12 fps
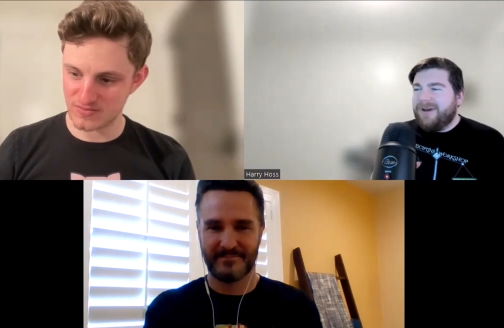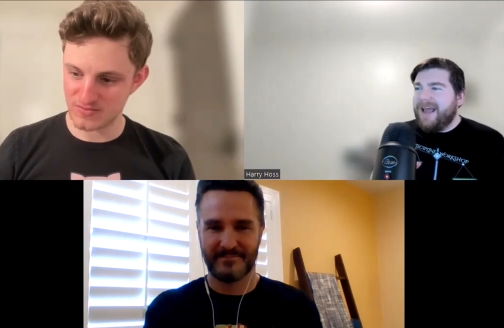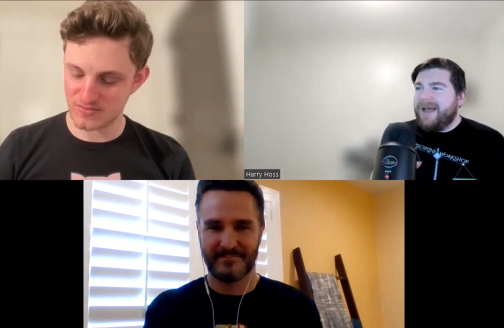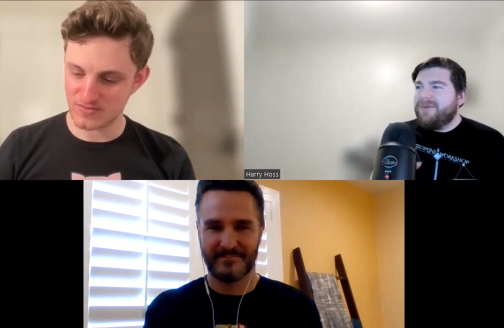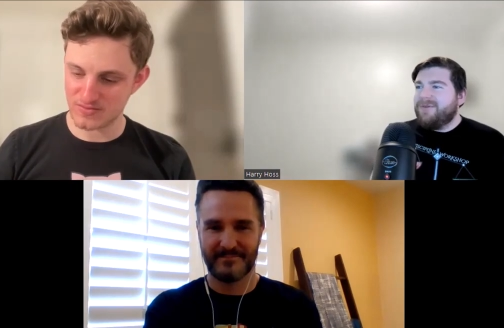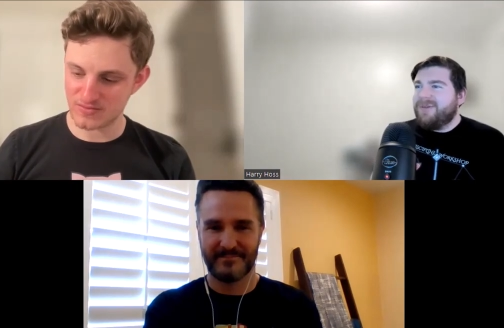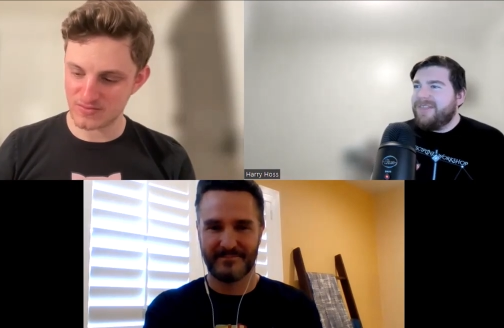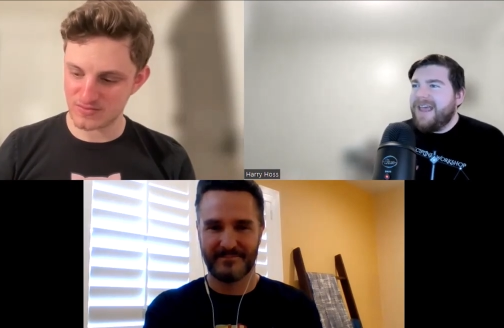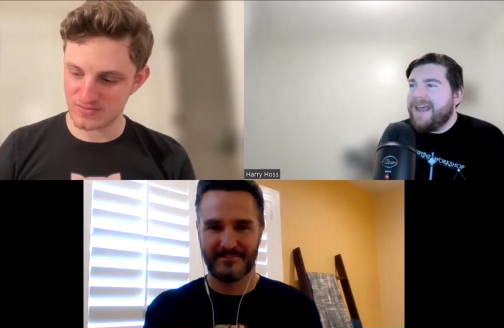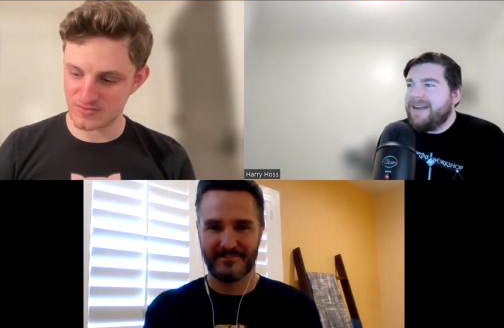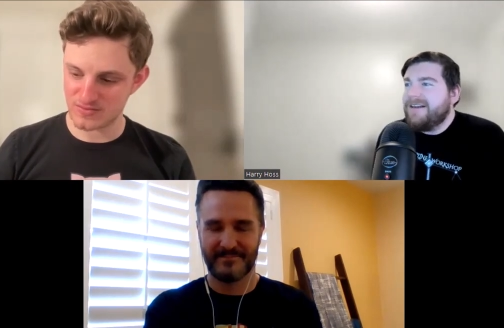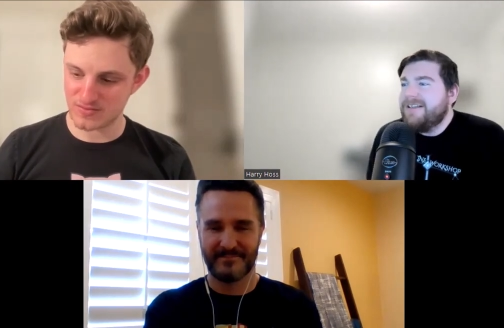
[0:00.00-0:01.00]
Speaker 1: what happened with
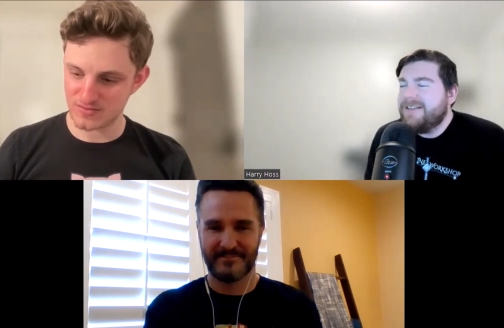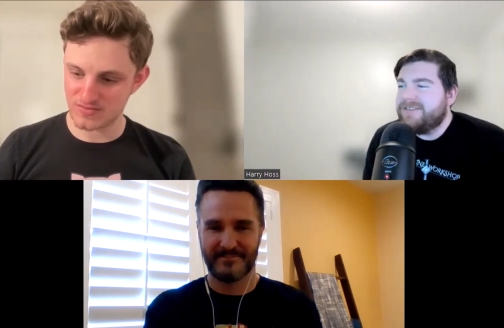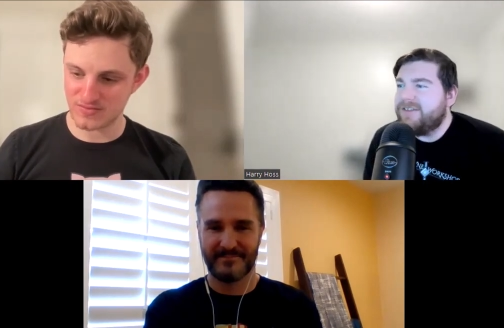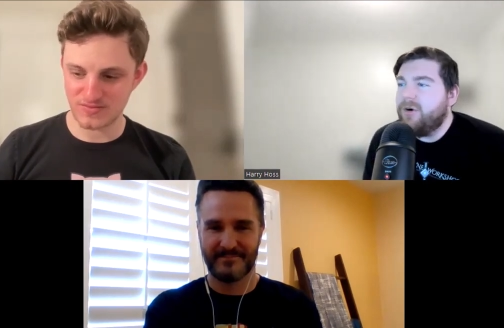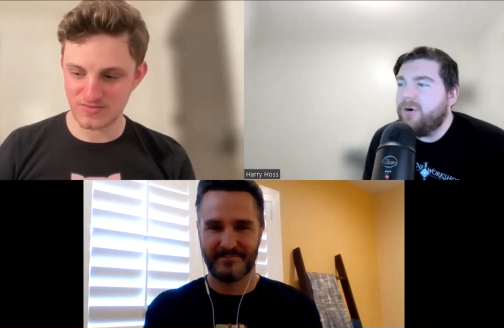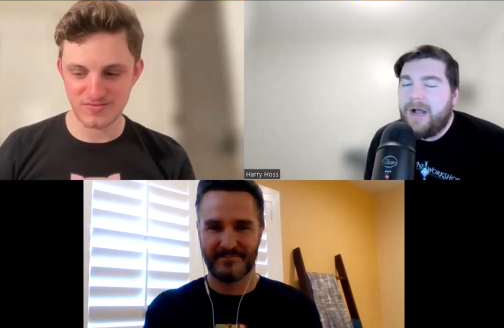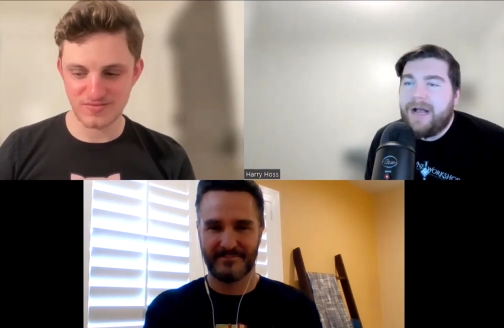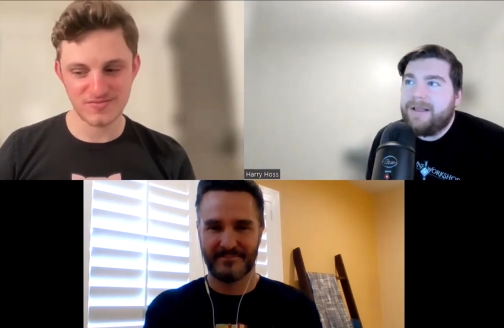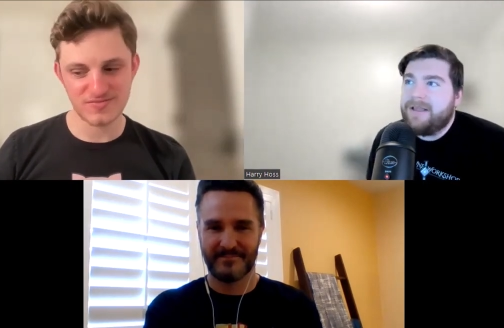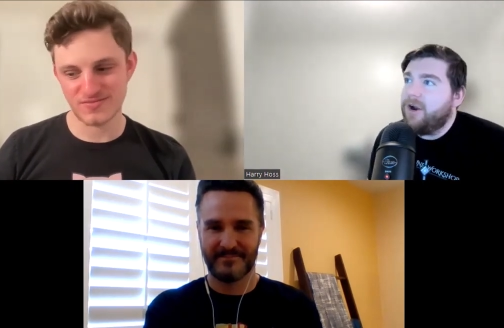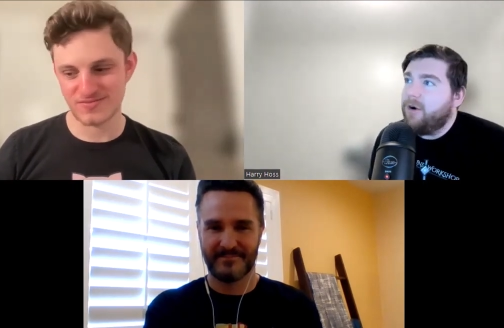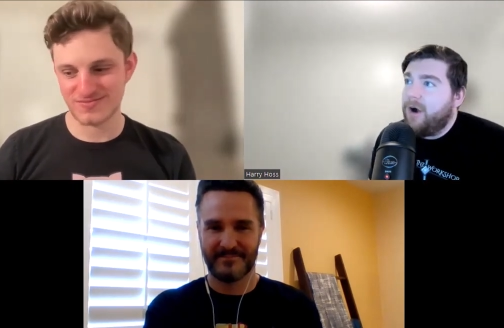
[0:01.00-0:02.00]
that? So,
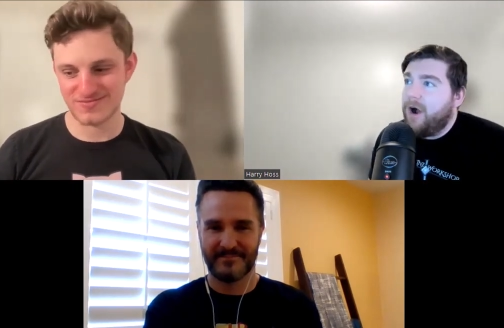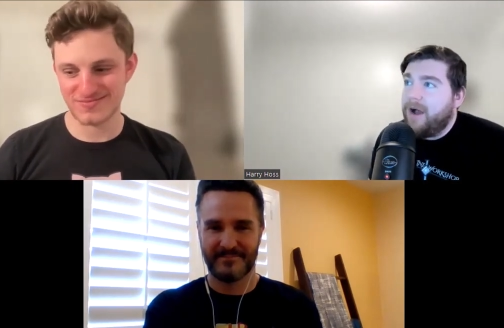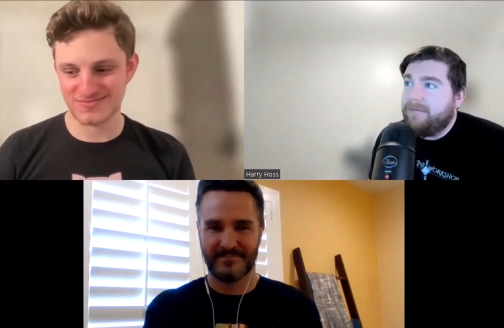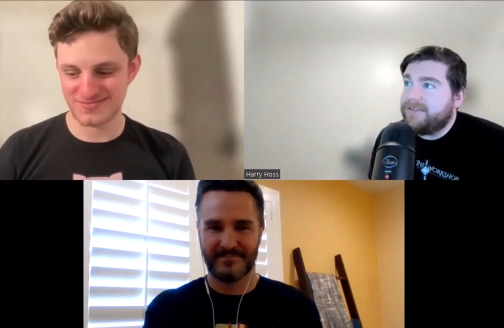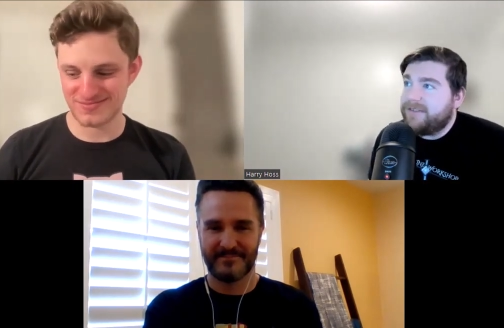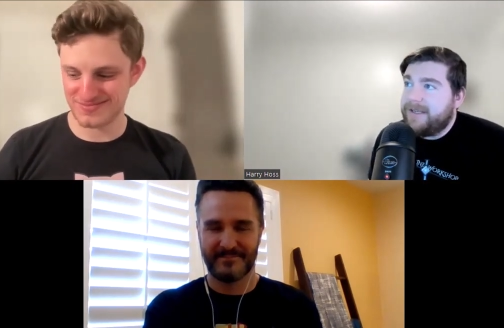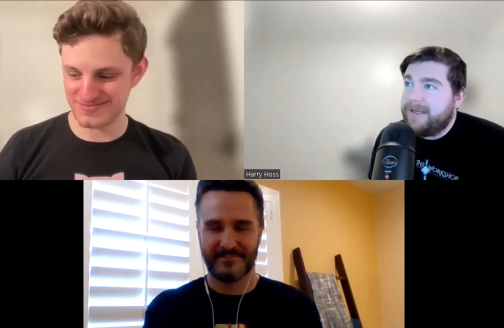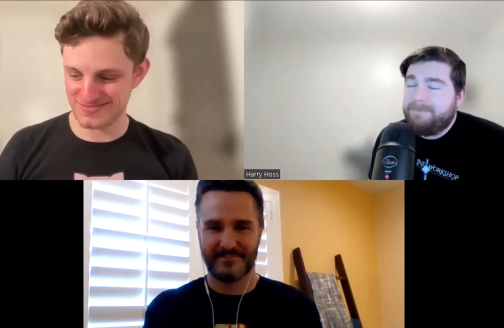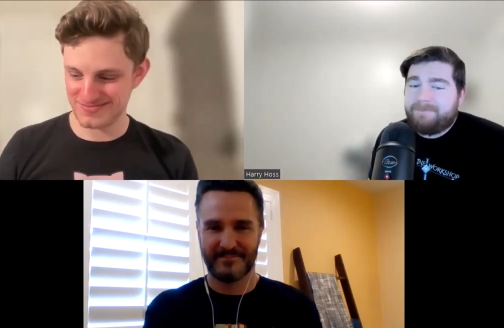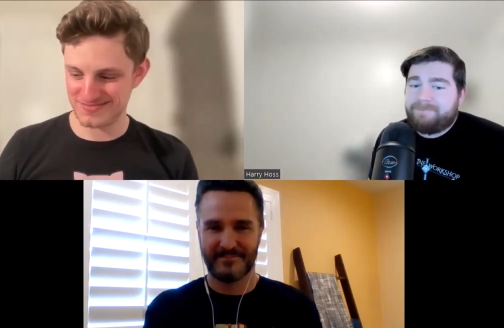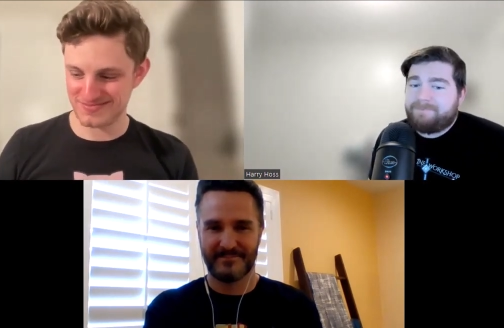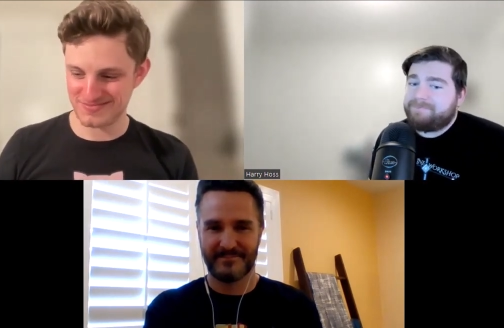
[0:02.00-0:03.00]
you know, obviously